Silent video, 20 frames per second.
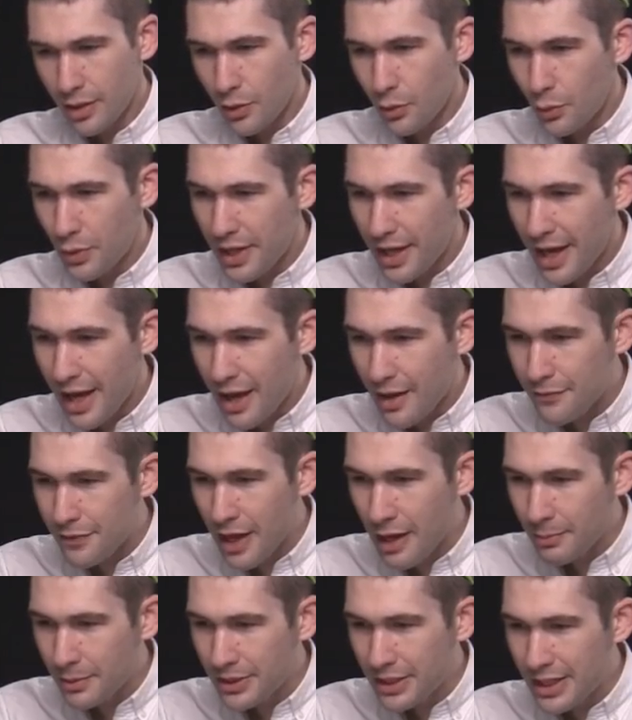we have
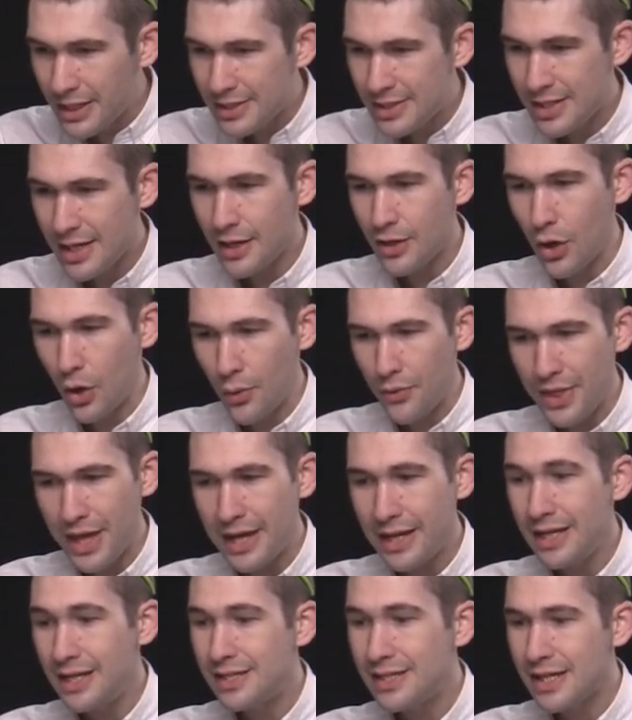Emily N. saying, oh,
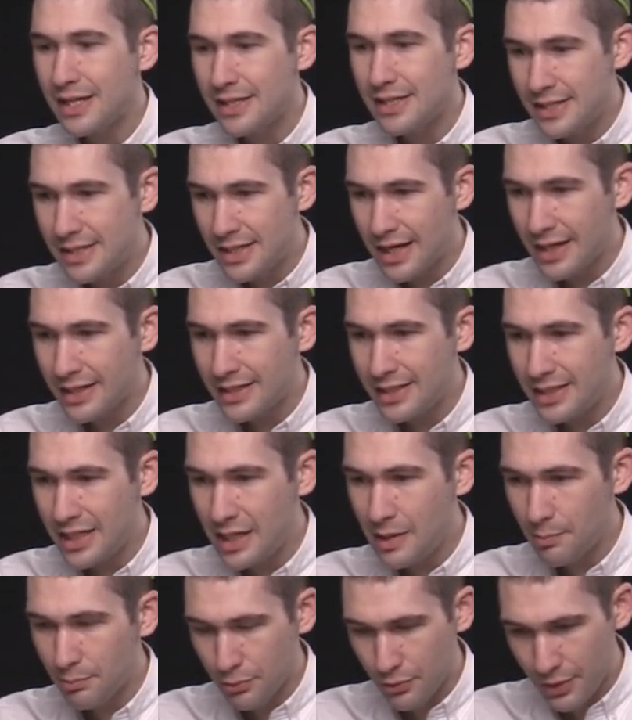that is a
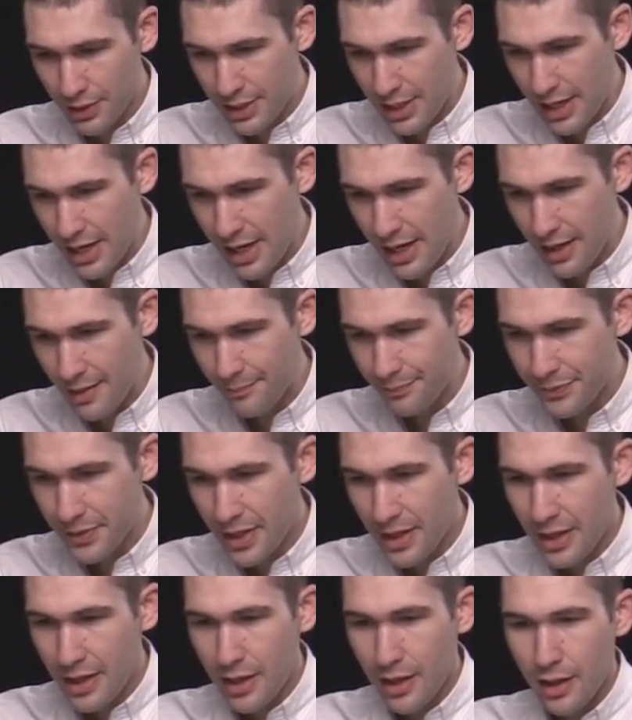sexy Breguet.
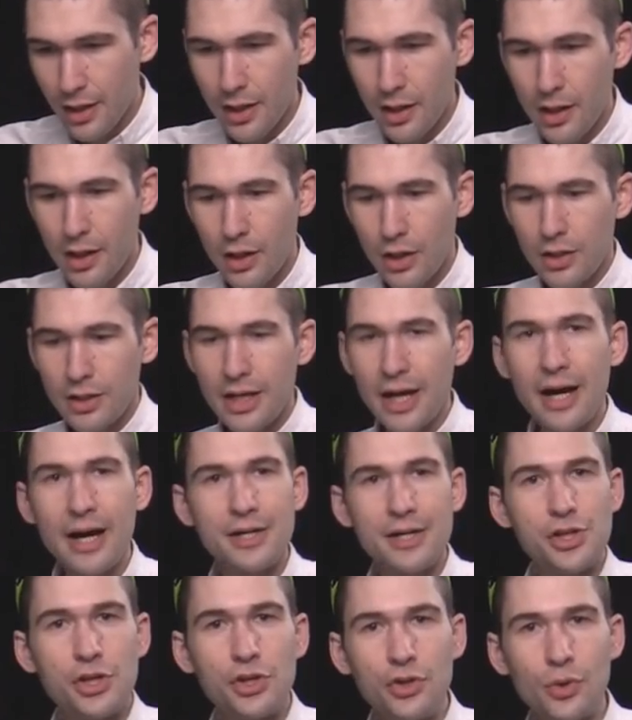
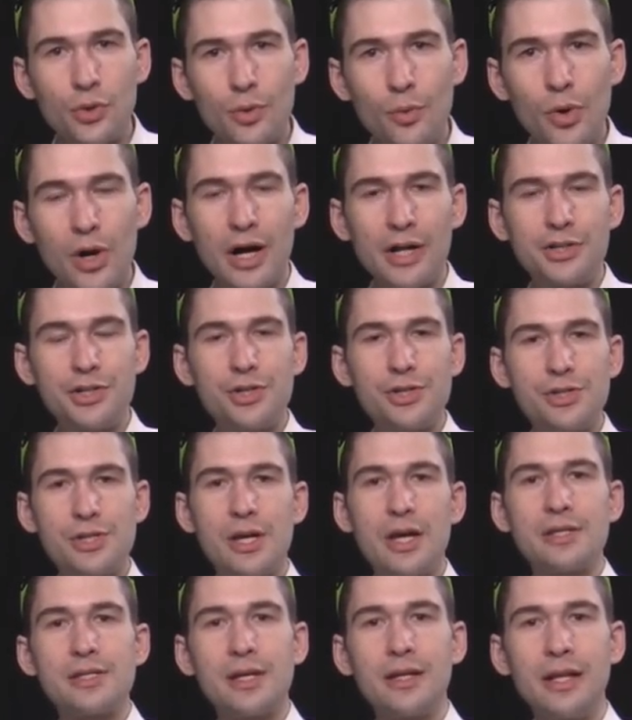Guys, your watches,
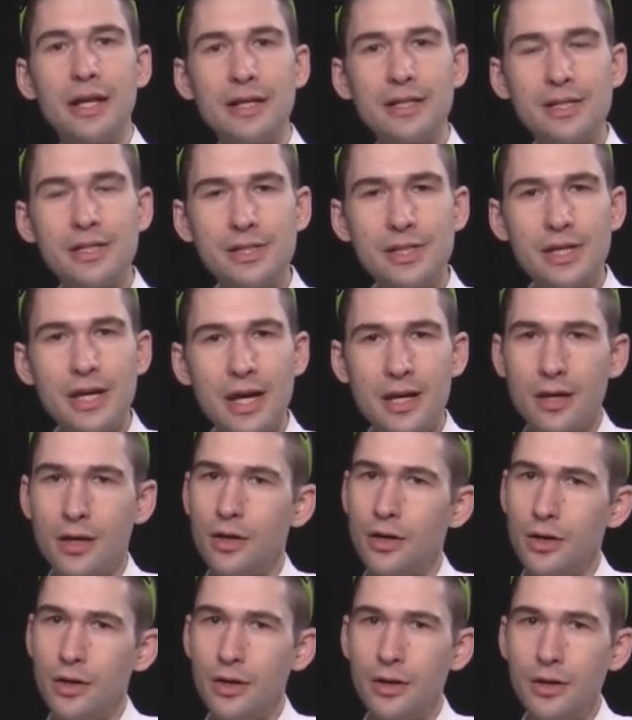as I like to say,
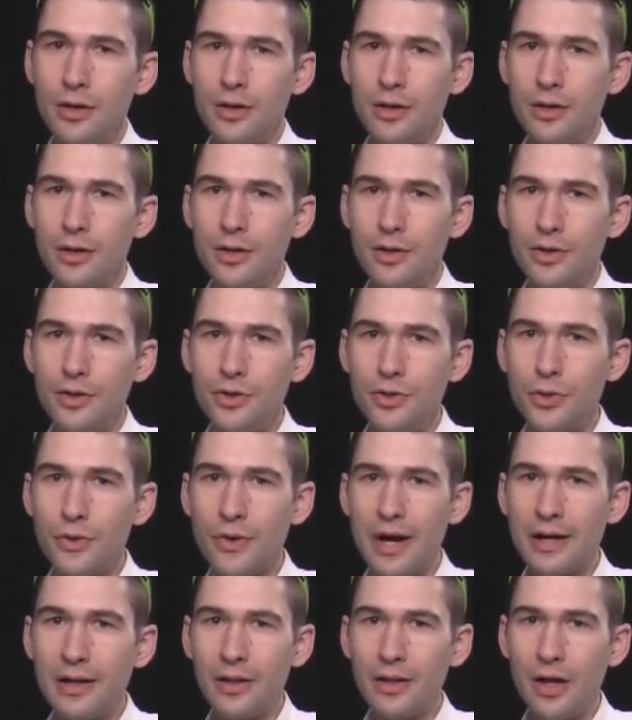your
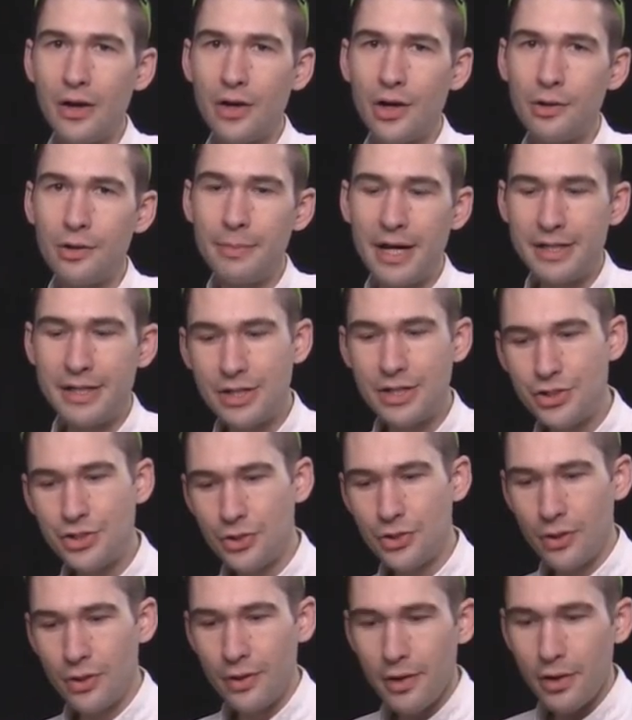analog on my
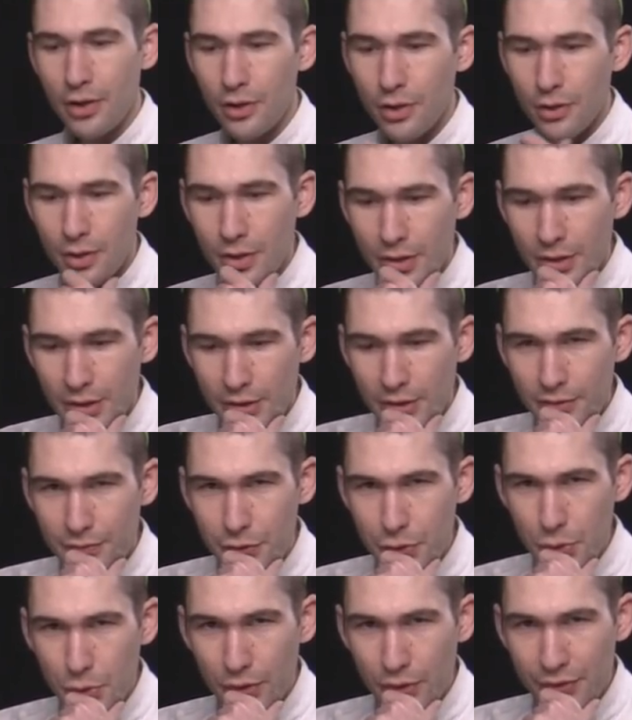digital.
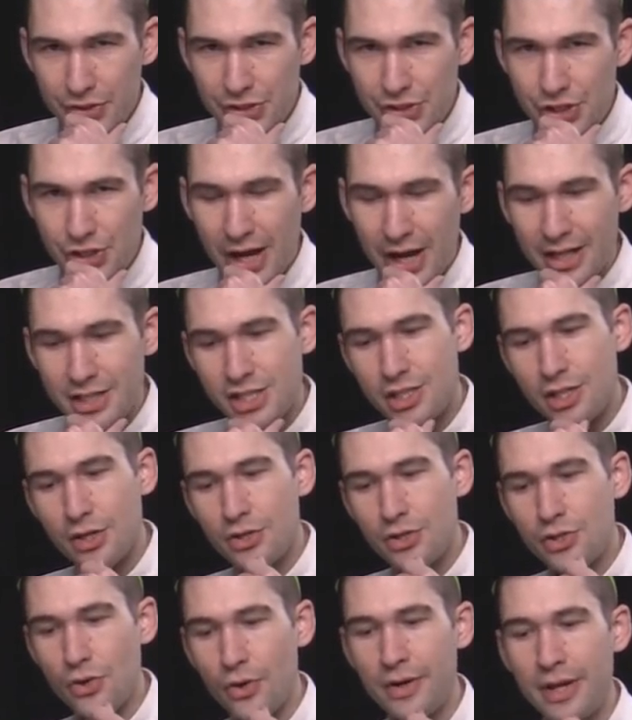Viewerist chats,
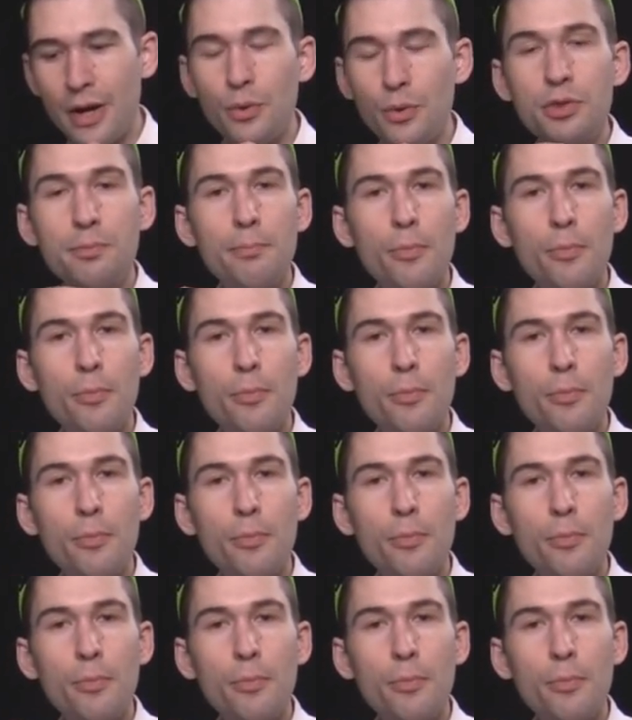starting out with